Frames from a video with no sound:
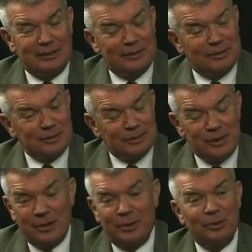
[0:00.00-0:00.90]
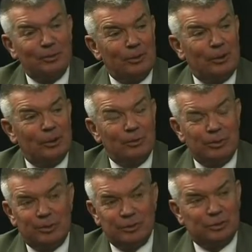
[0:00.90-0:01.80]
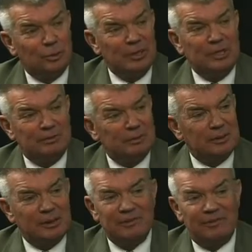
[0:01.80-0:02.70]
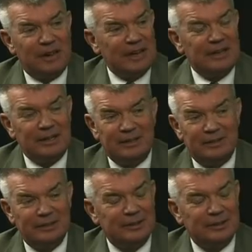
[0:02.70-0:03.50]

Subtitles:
there's nothing wrong with a sweet, inviting